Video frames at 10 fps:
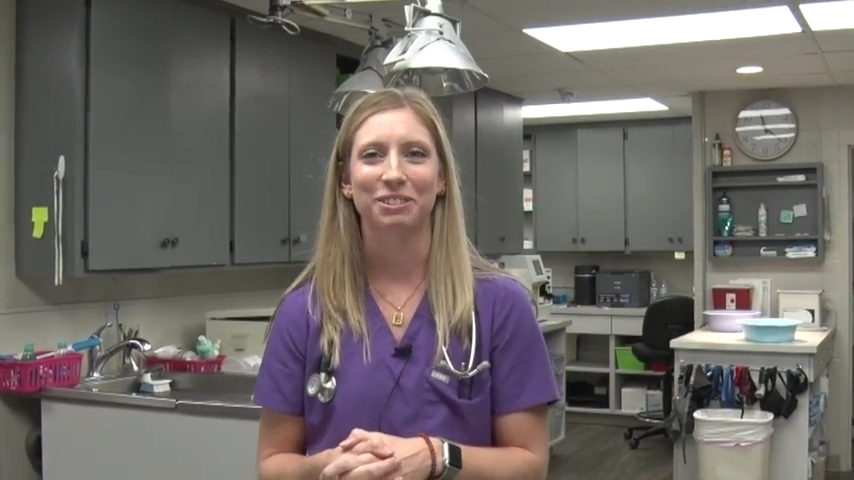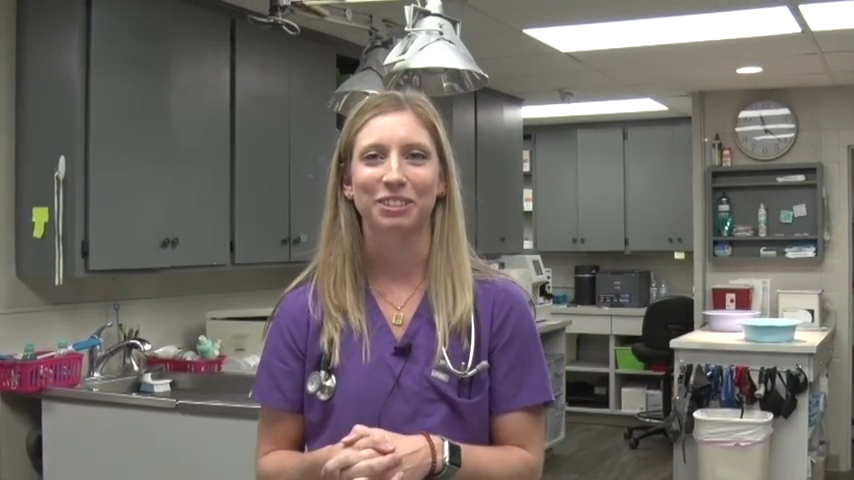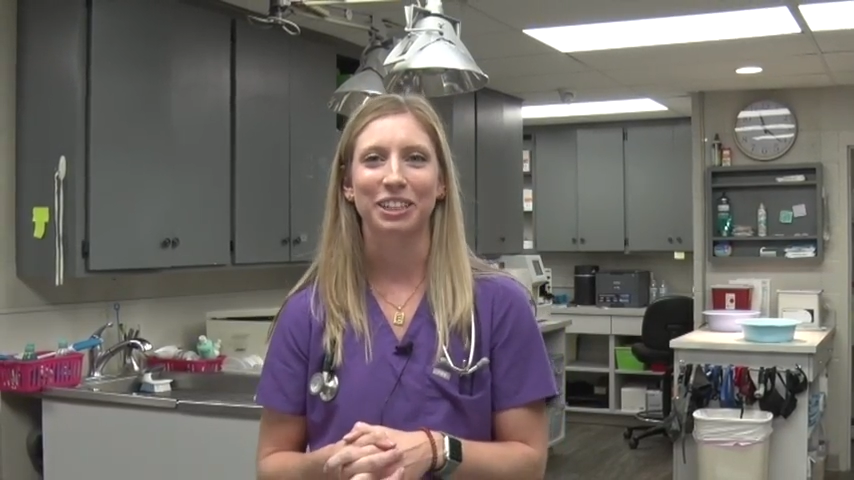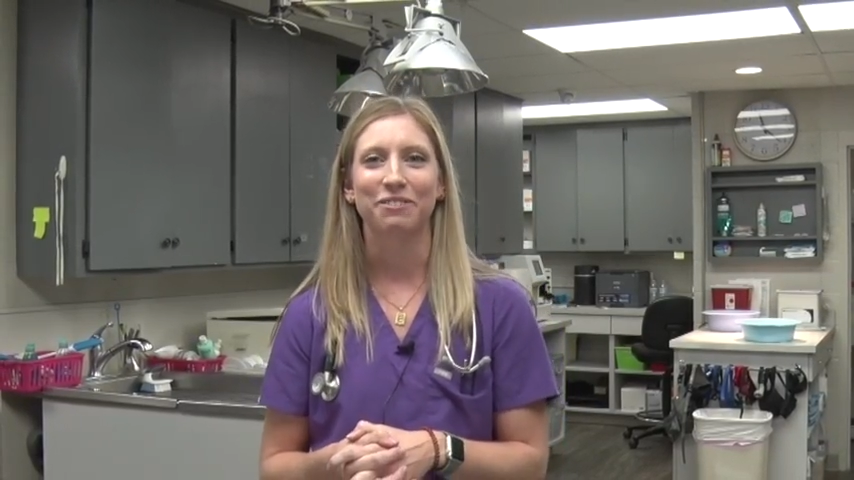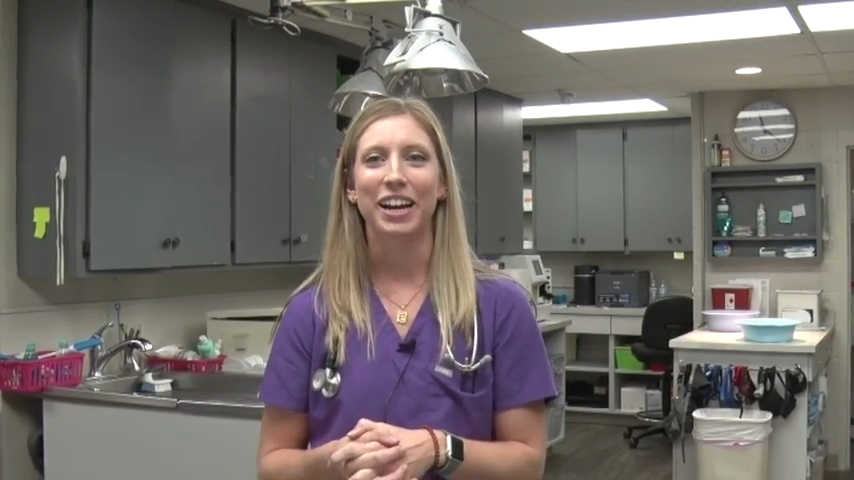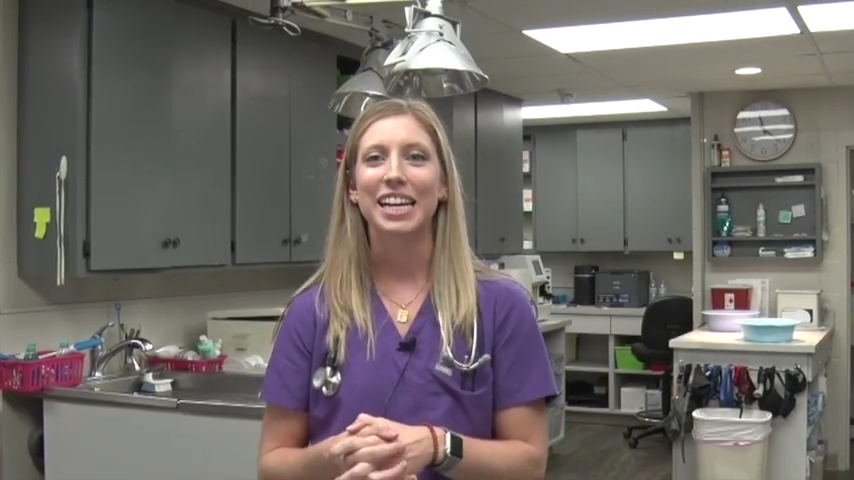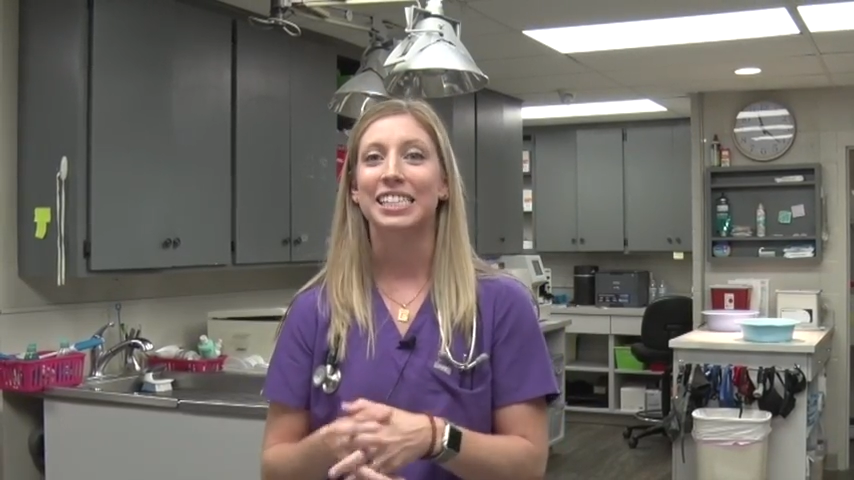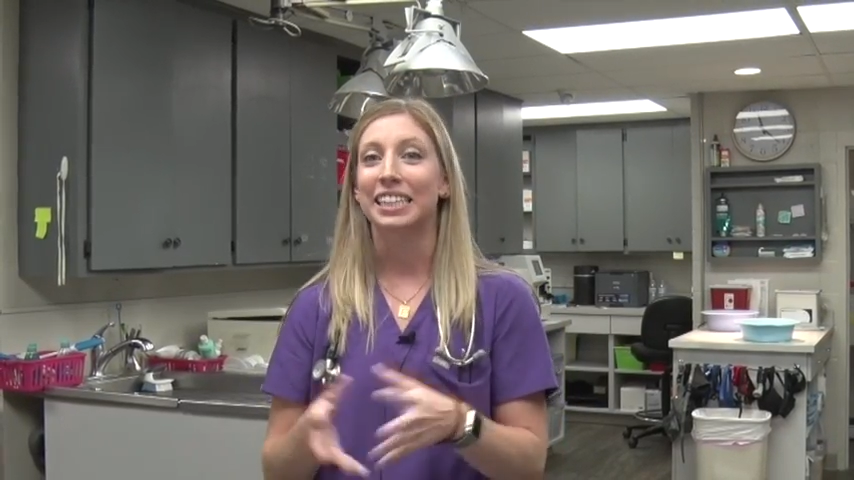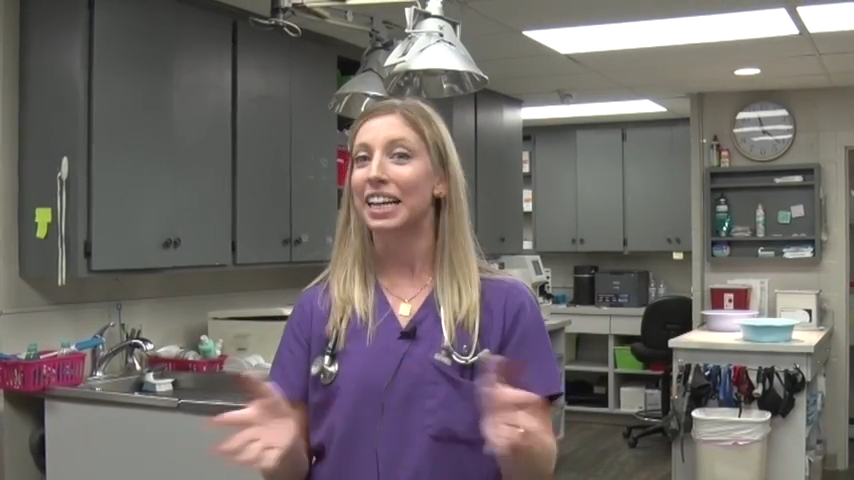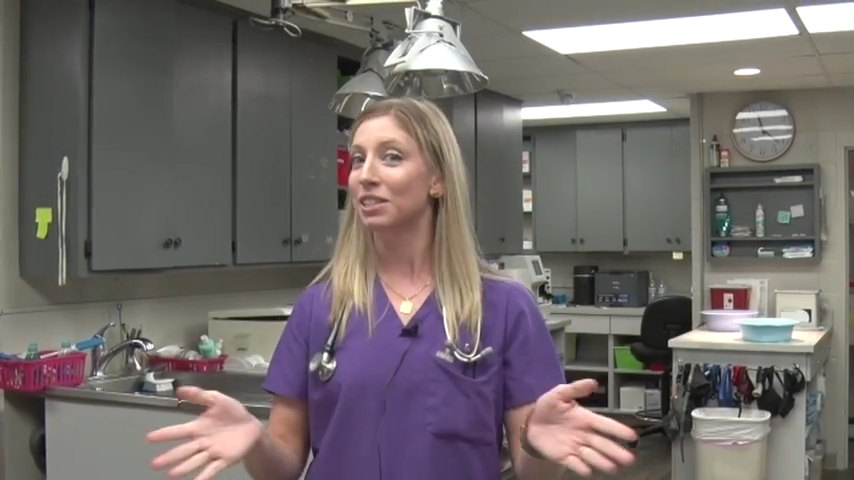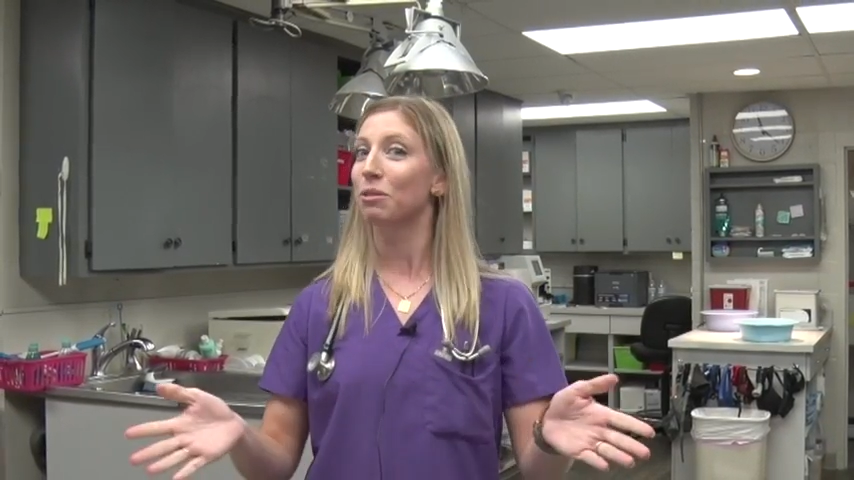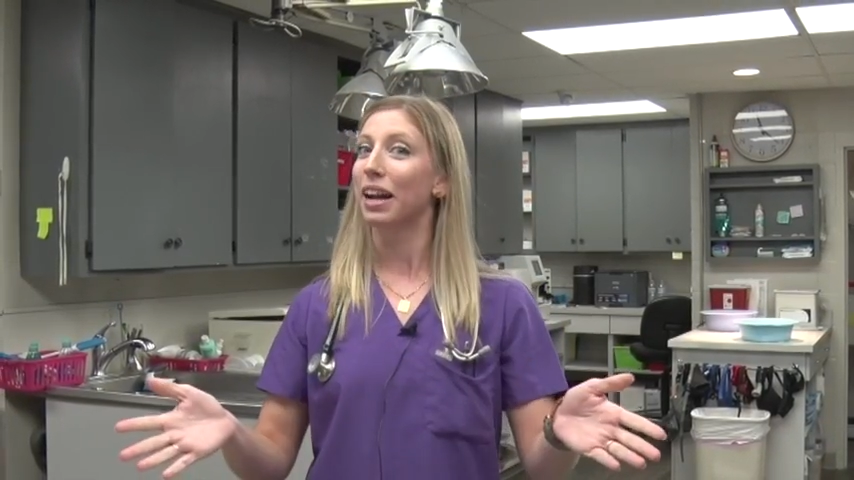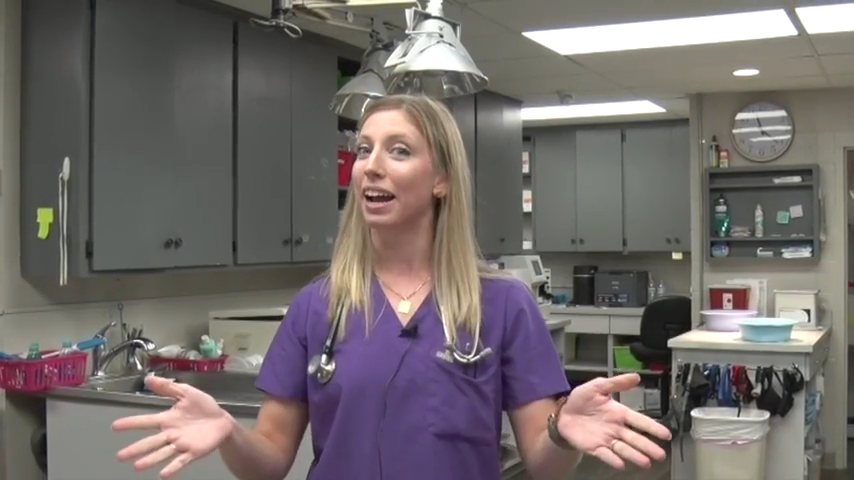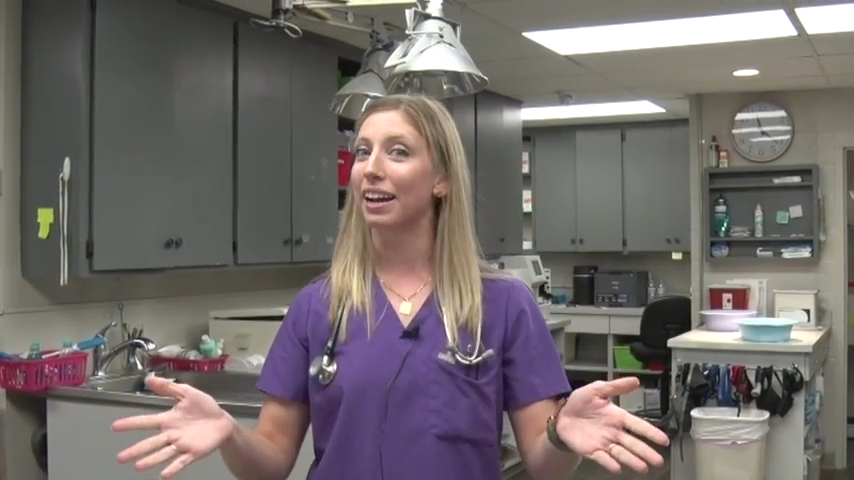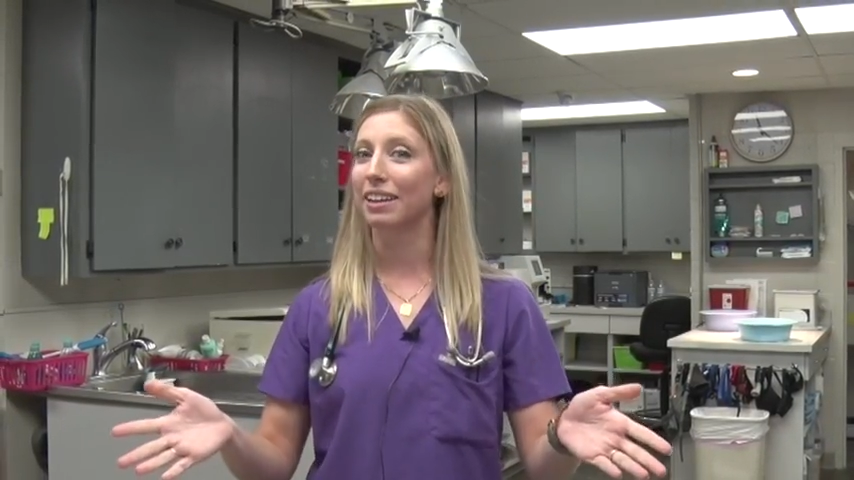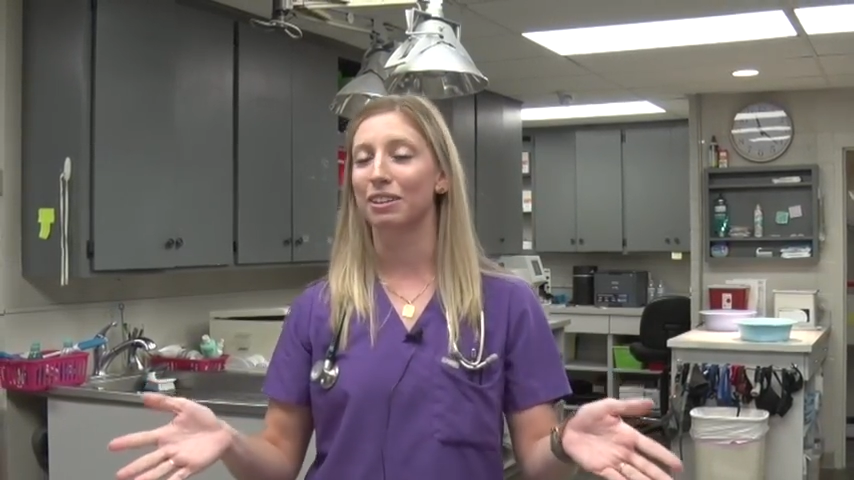really fast, and that's okay.